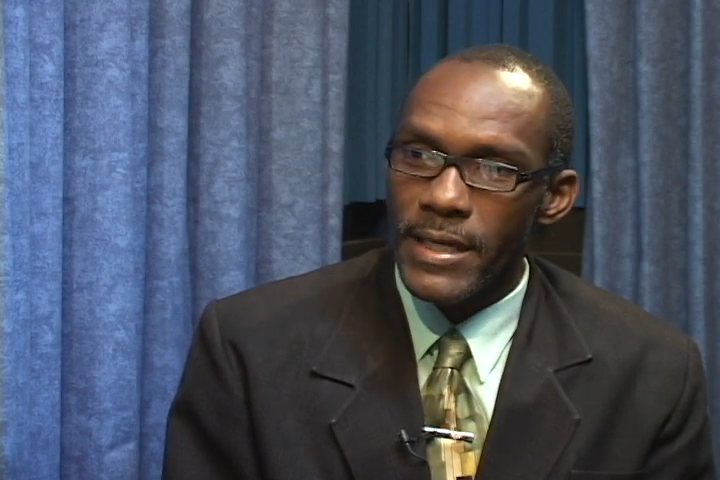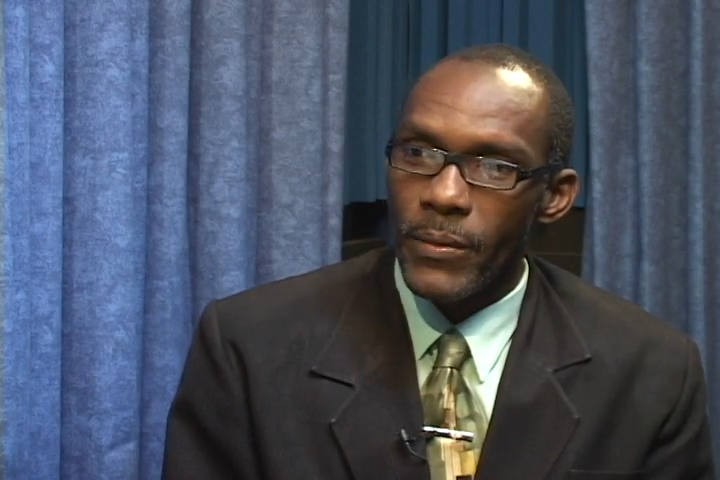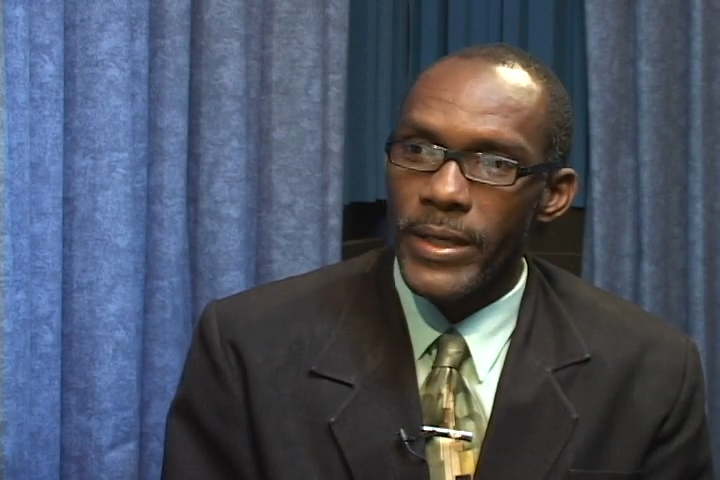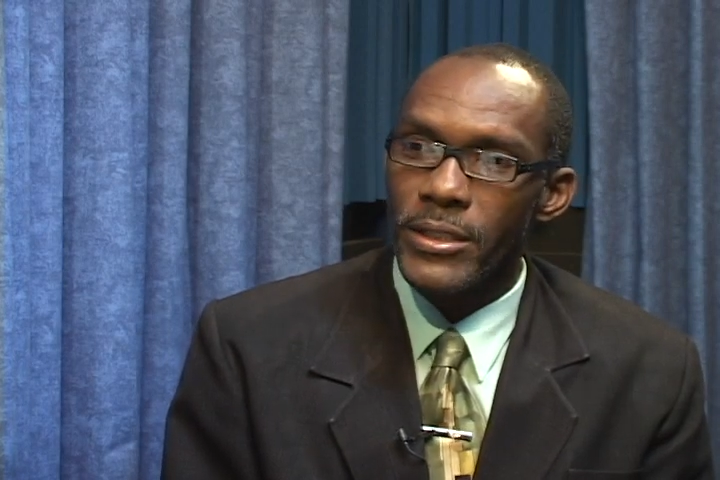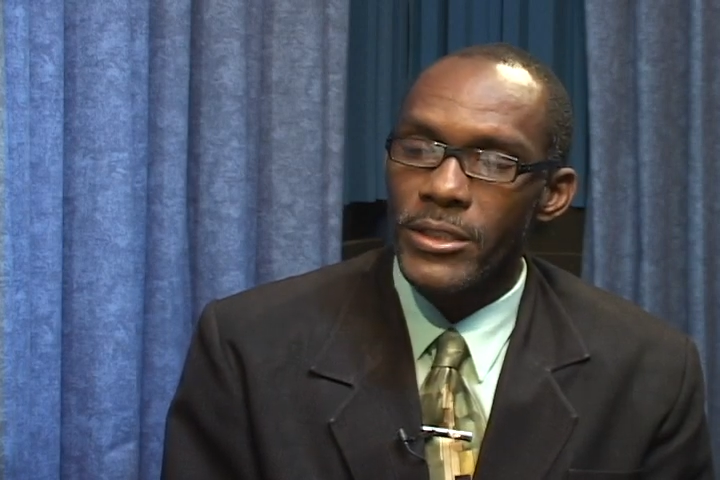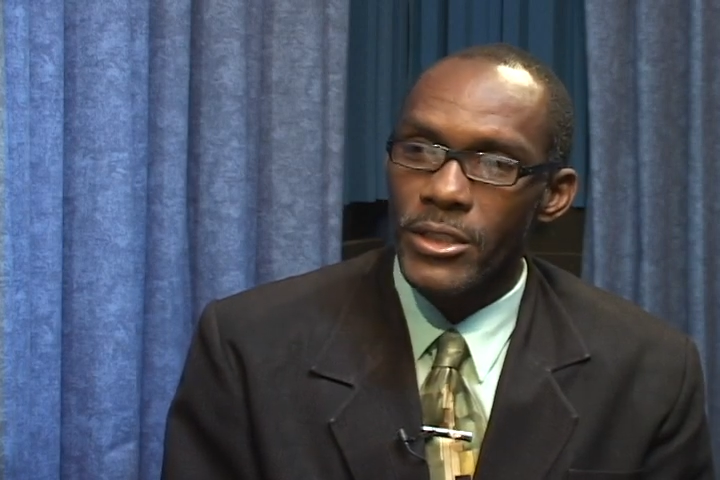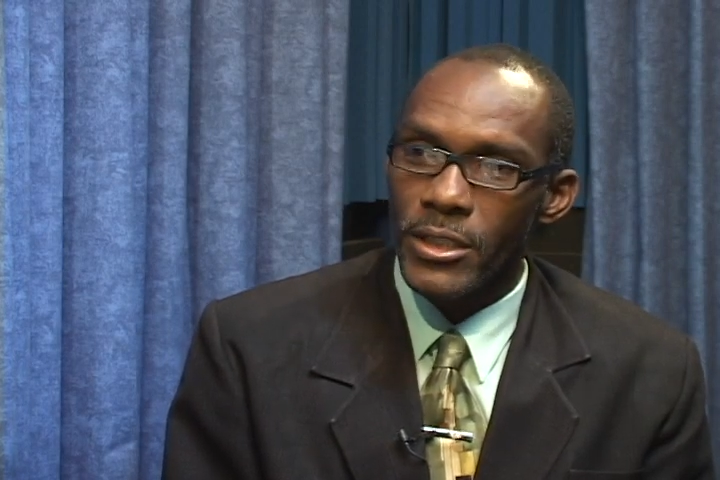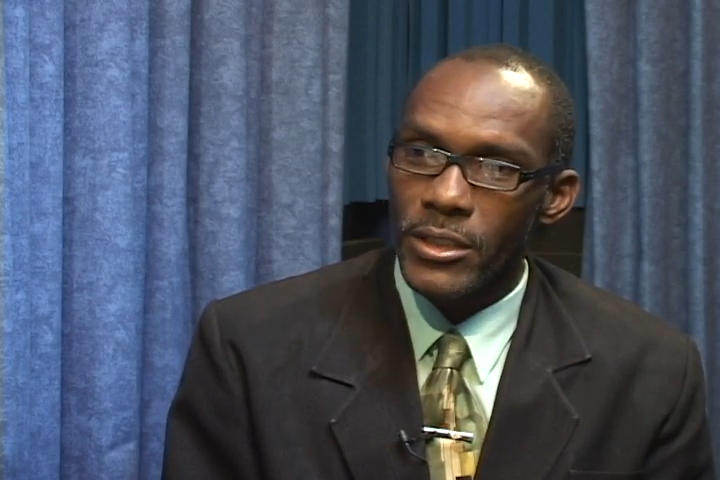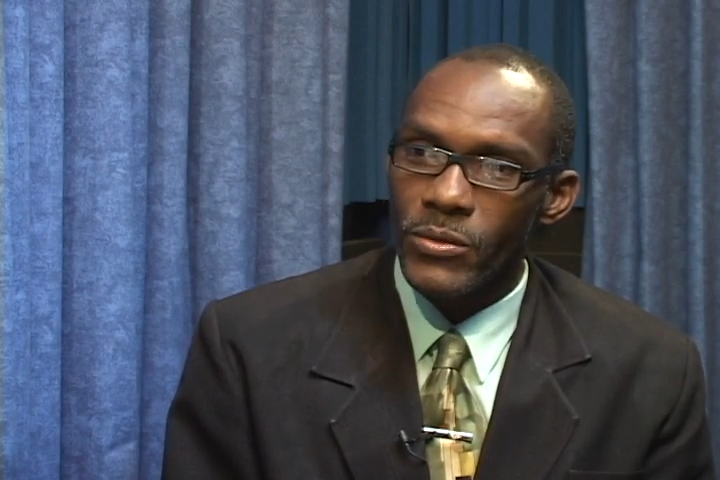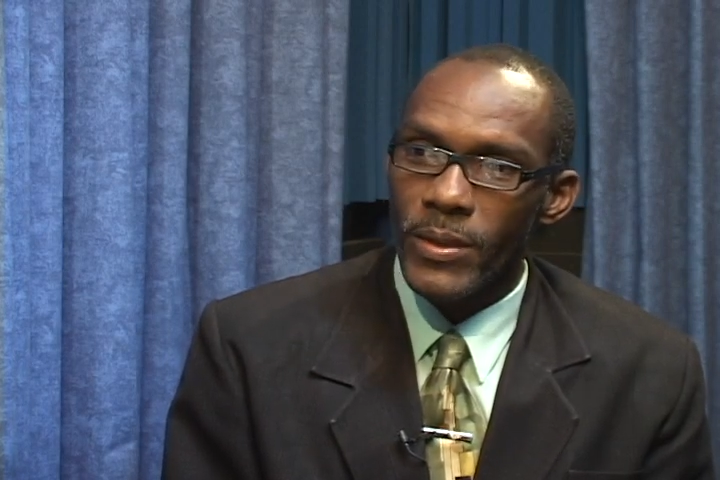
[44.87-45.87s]
I went to
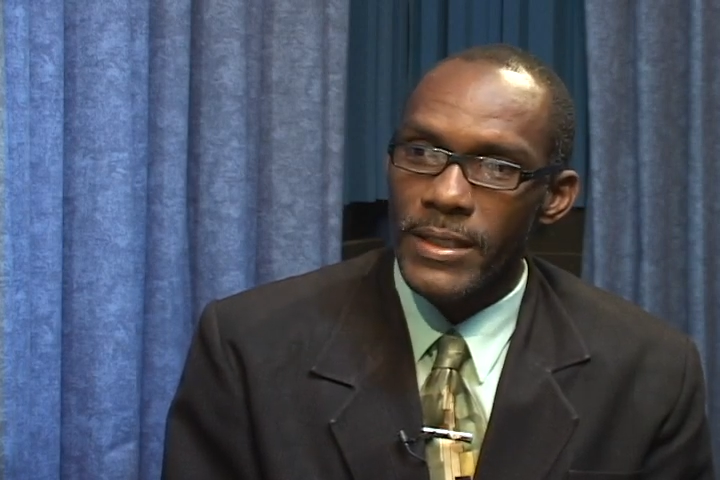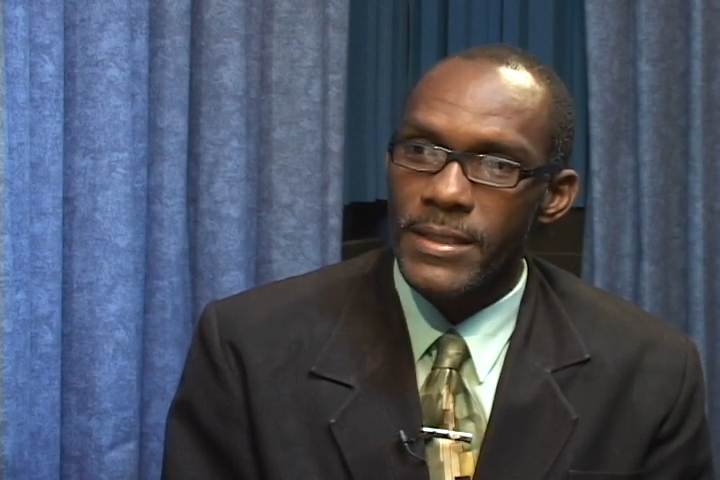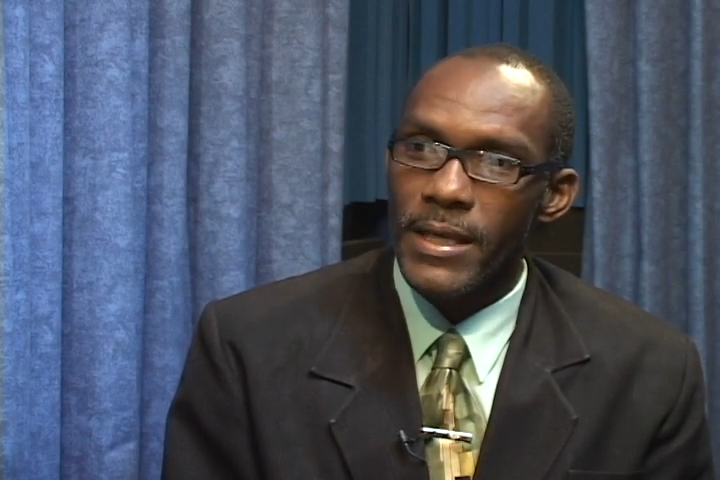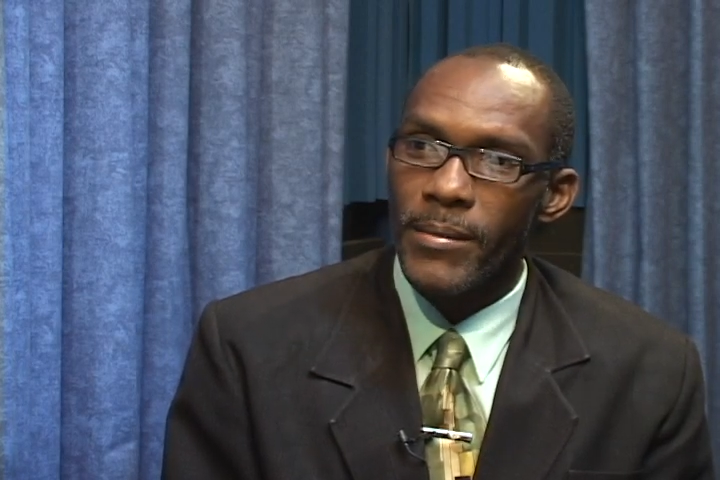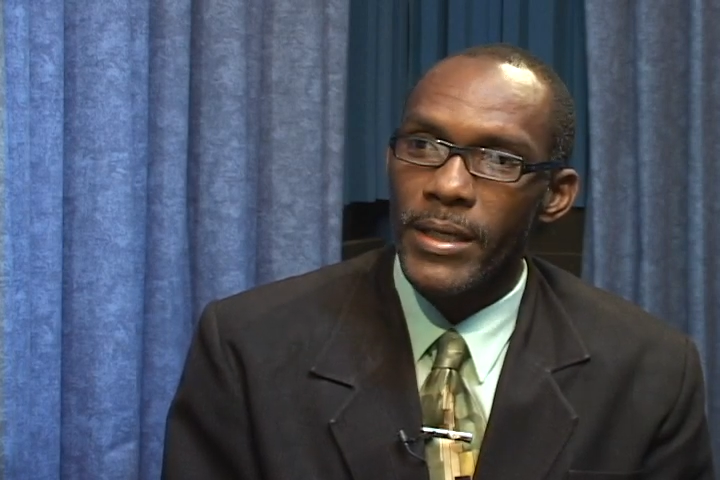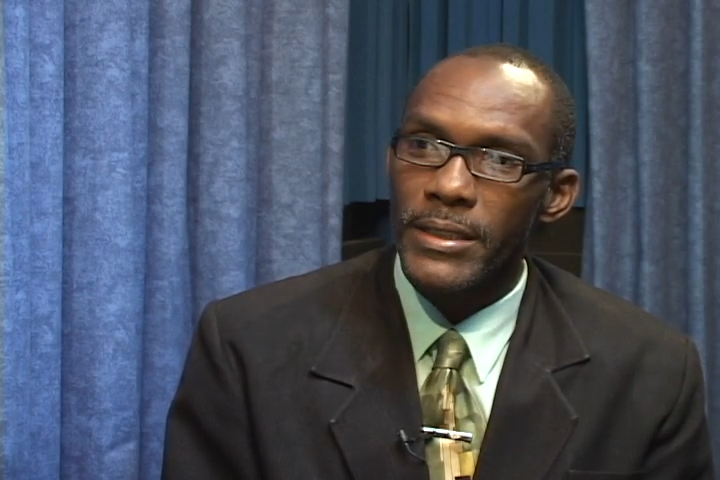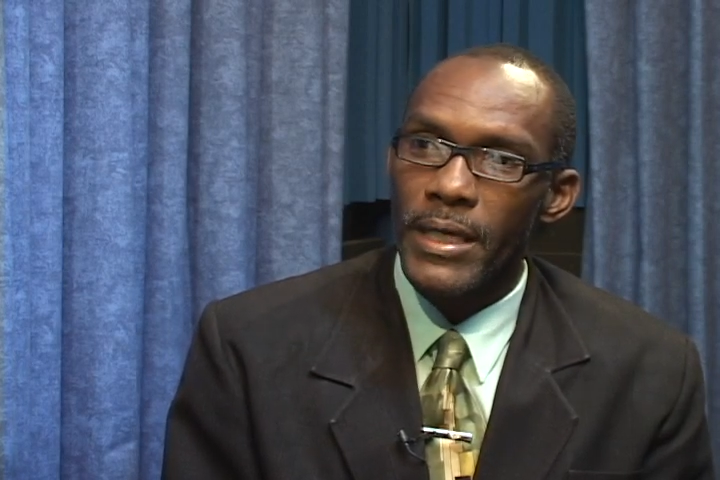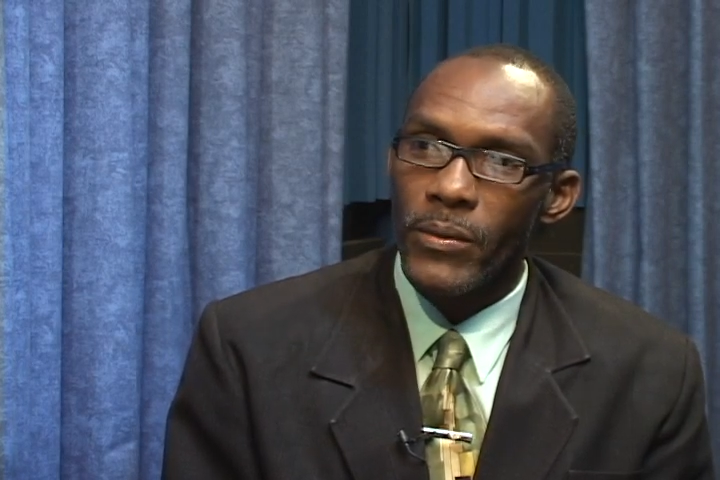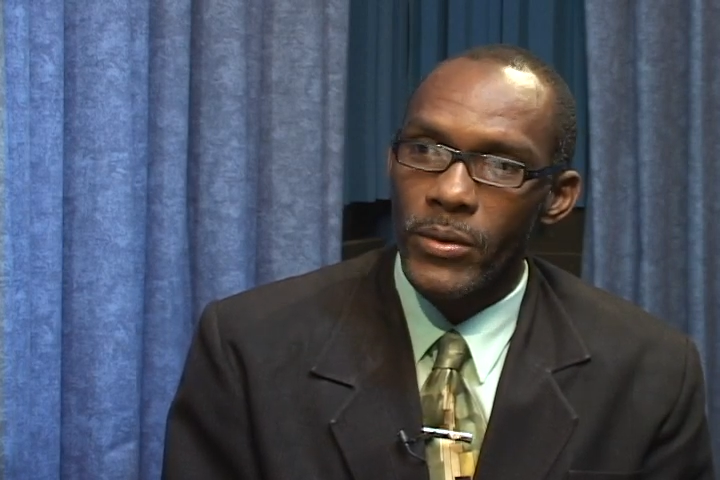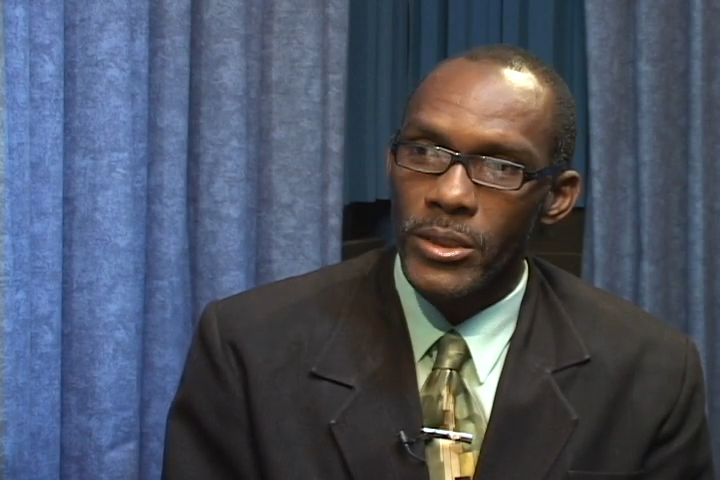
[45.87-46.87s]
church one Sabbath,
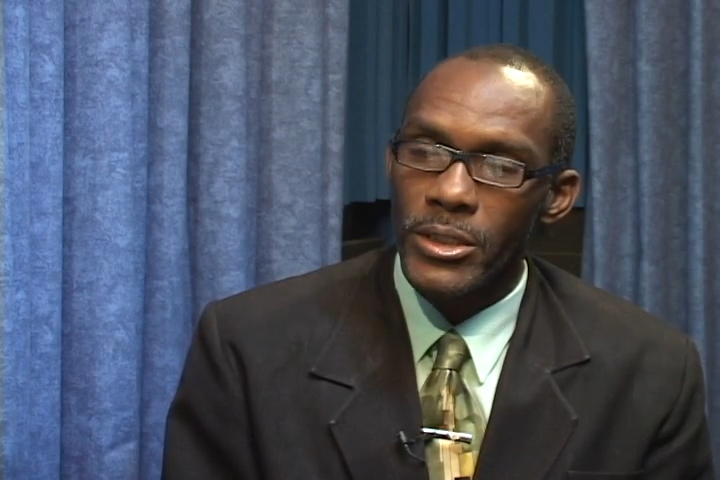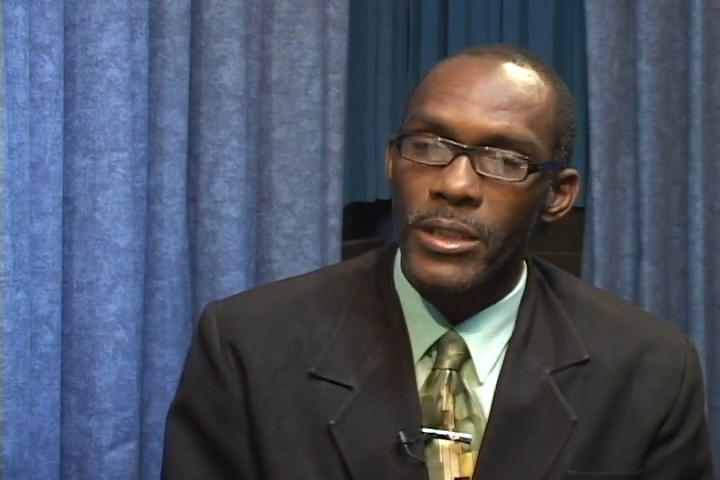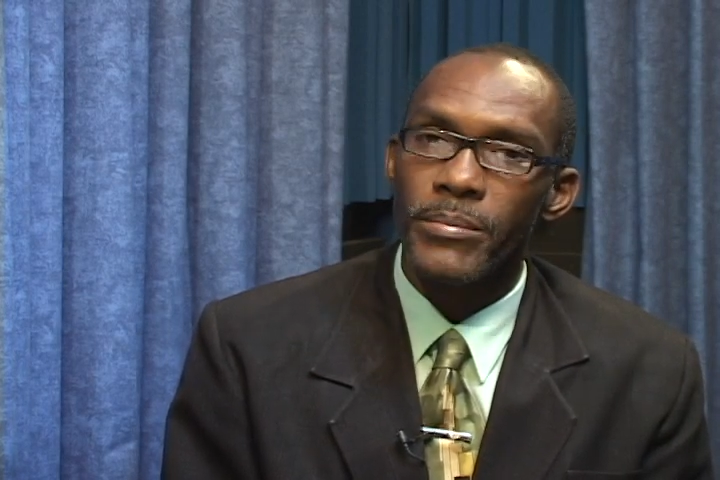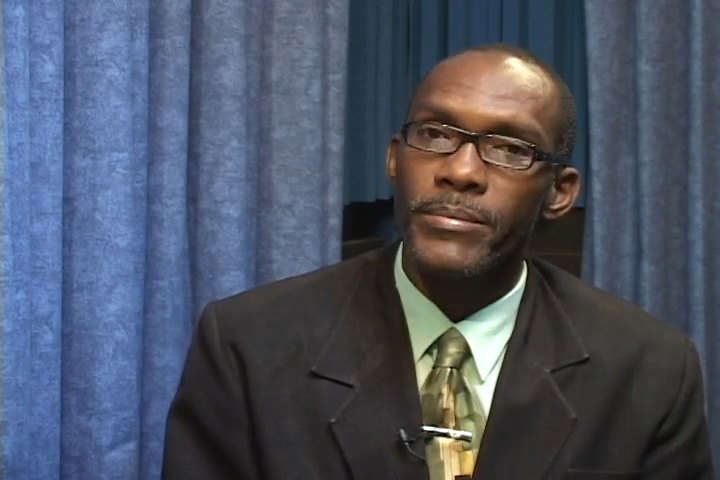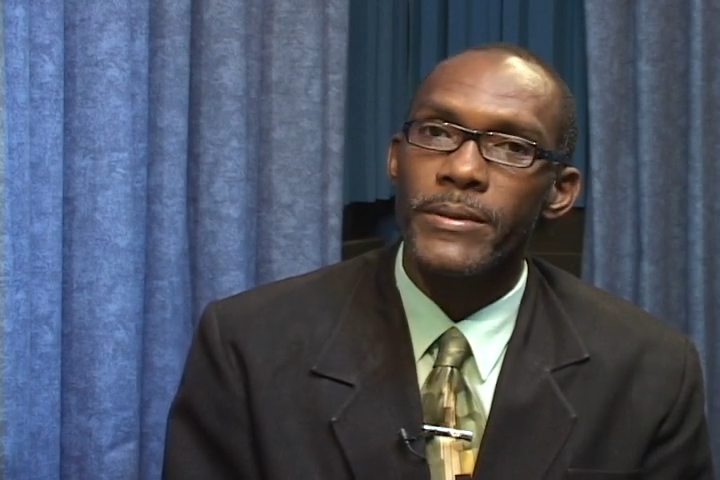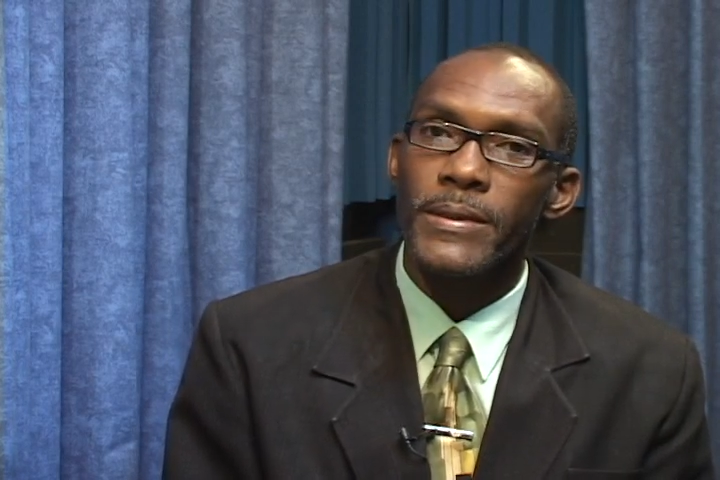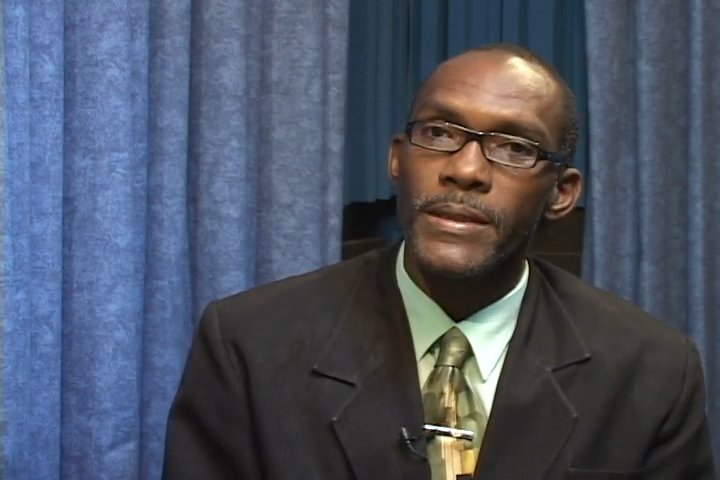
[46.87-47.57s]
I worshiped,